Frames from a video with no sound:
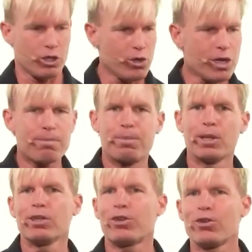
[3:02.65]
You can
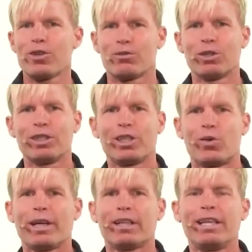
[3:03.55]
burn through them really
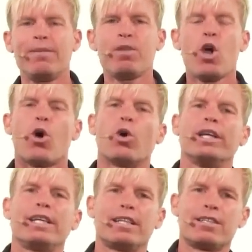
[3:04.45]
quickly, or
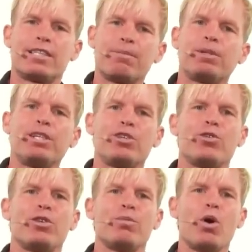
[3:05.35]
you can simply do
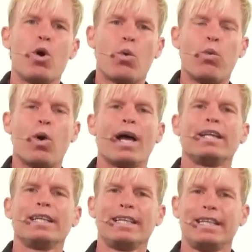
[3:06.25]
them
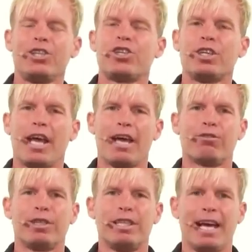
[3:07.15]
one each and
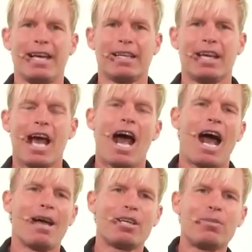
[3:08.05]
every day.
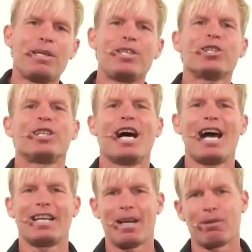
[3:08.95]
I'm going to be your
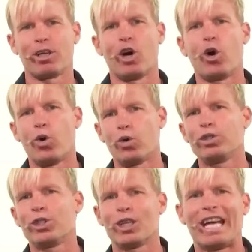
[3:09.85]
guide, and I'm going to
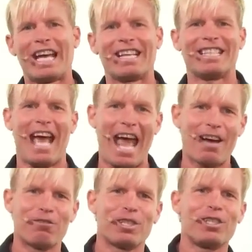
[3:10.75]
hold your hand
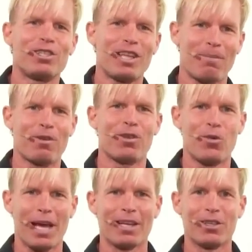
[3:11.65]
every step of the
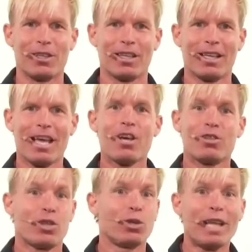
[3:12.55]
way.
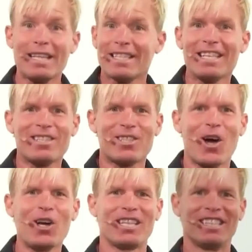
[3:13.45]
So let's get
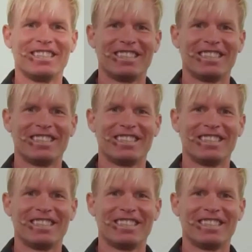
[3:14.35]
started.